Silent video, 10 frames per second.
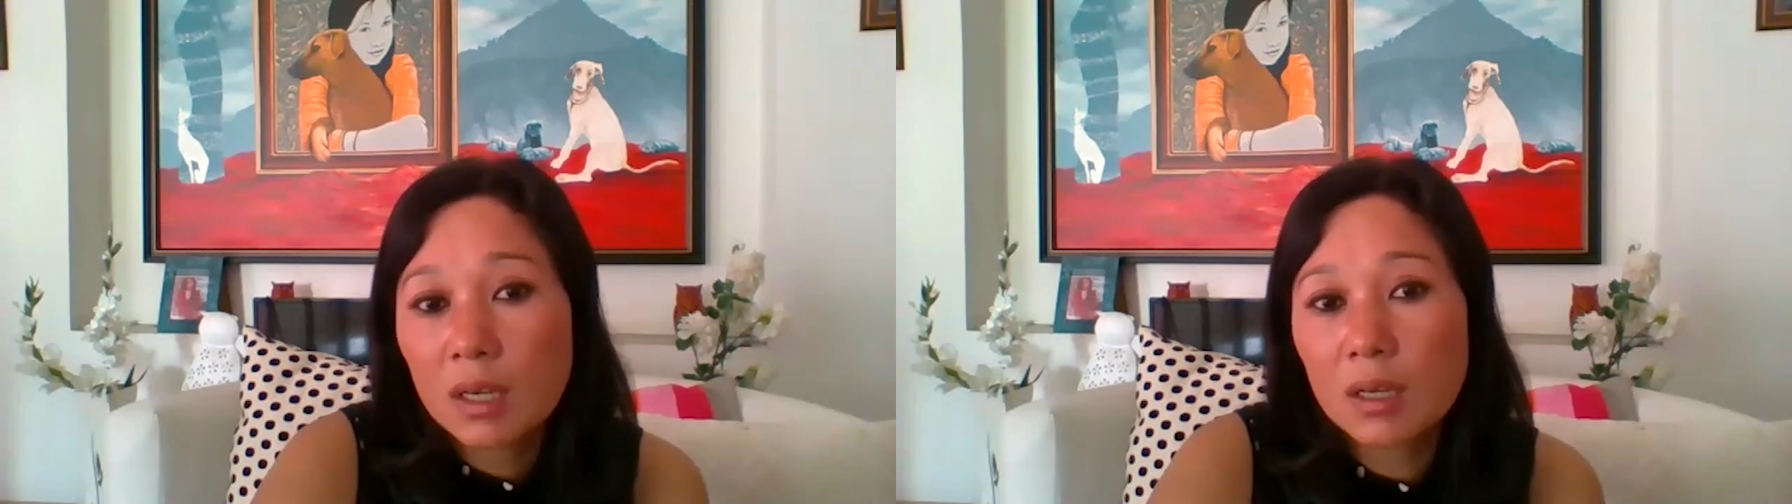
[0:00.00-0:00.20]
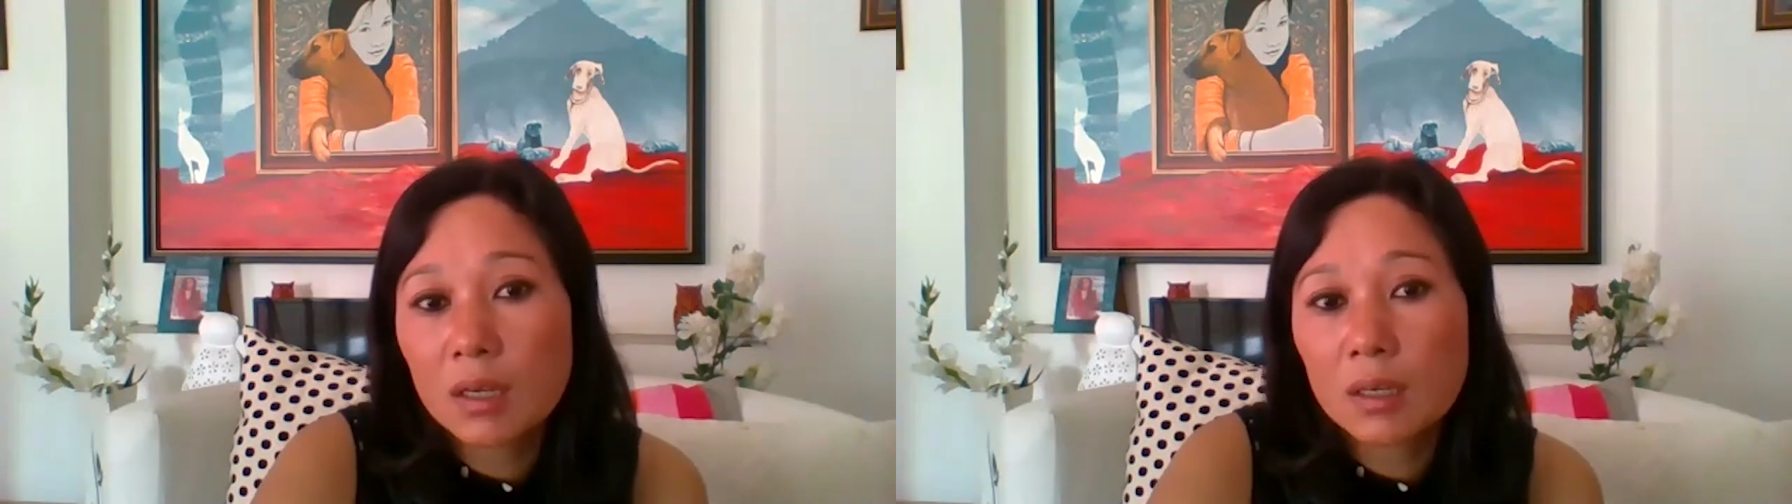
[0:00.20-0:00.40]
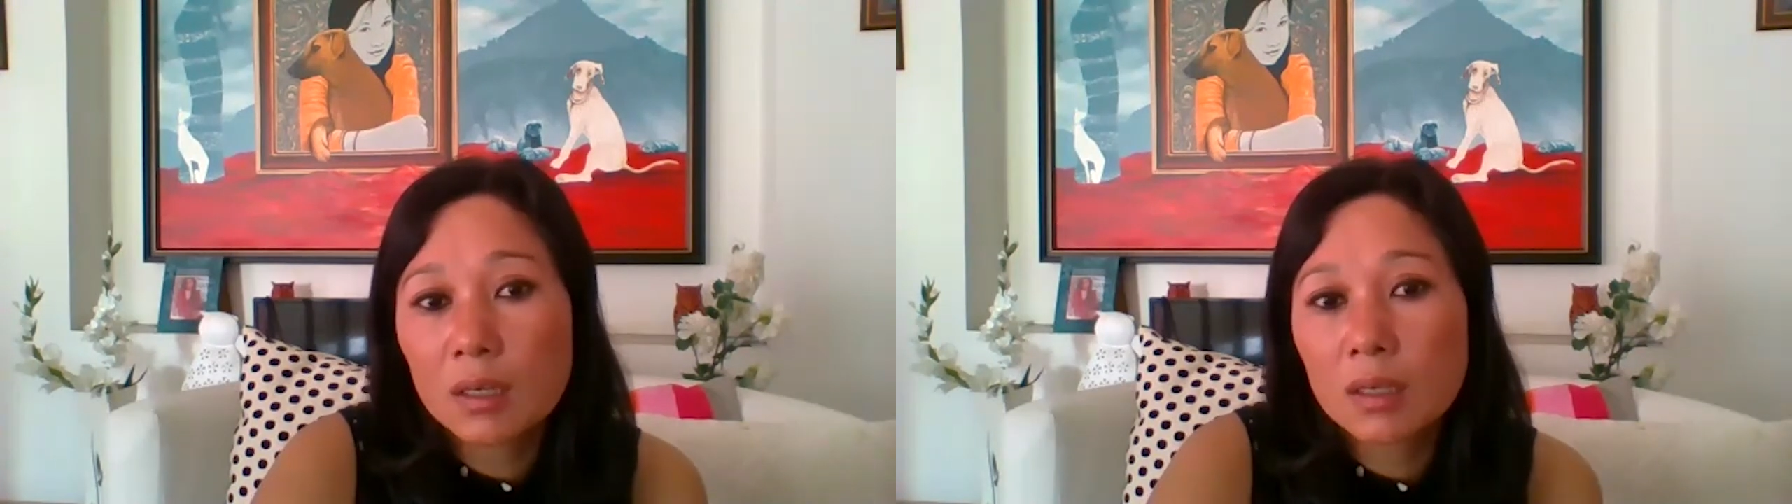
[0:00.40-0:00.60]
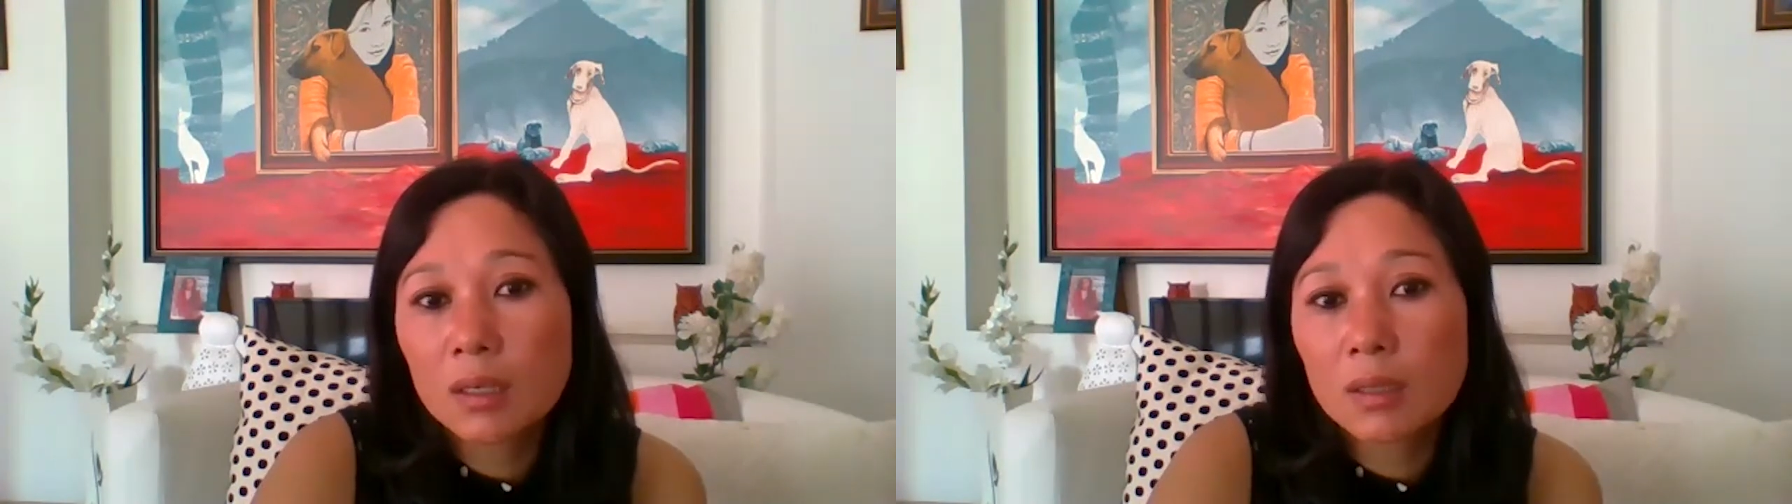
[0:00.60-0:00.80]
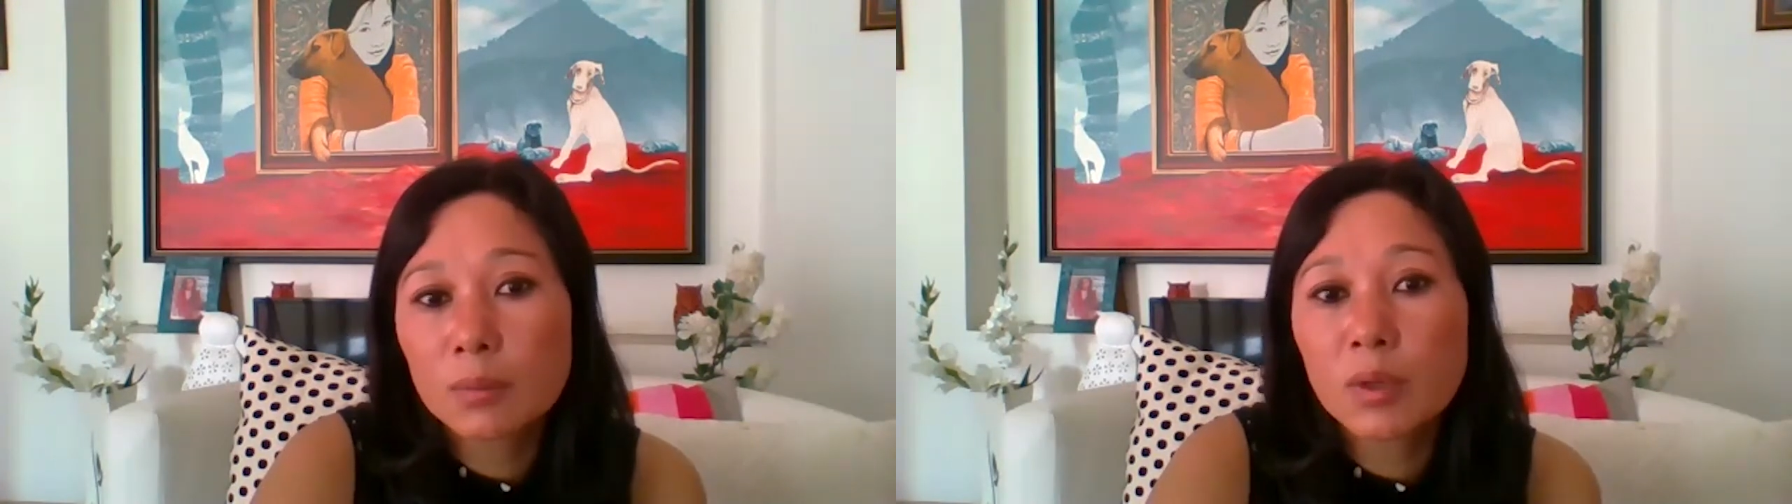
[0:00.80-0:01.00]

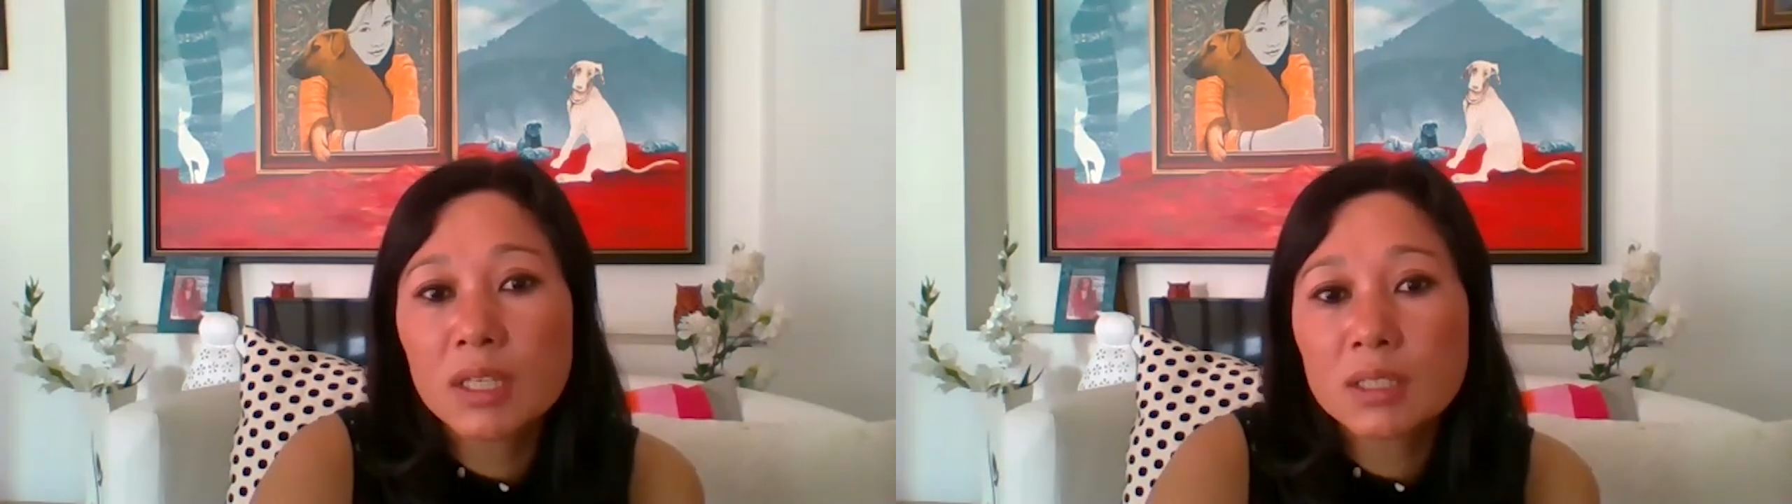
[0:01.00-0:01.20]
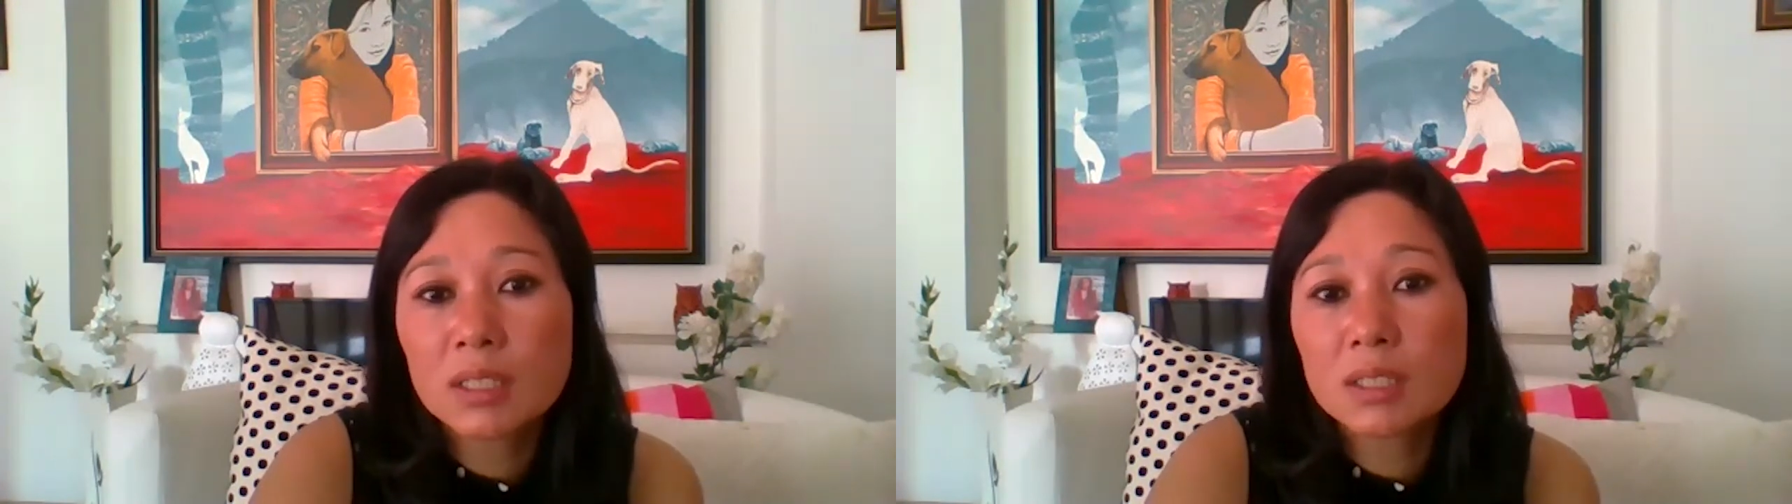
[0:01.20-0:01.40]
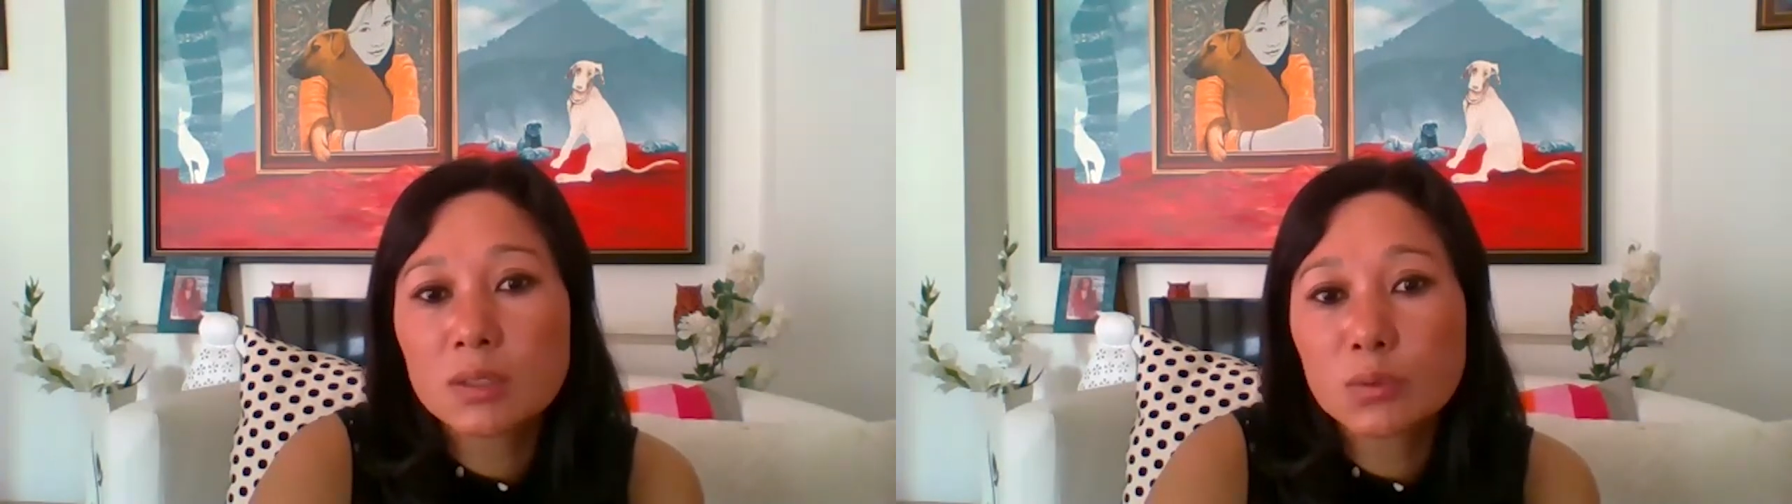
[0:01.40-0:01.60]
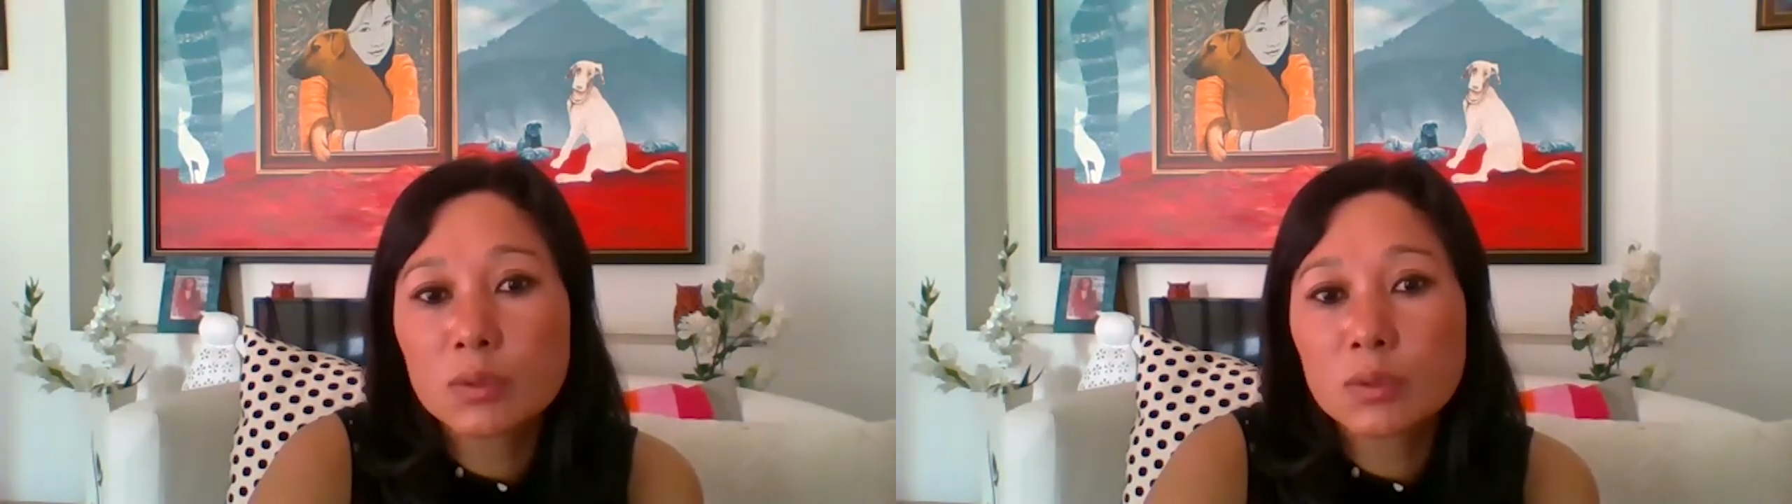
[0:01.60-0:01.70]
Volunteers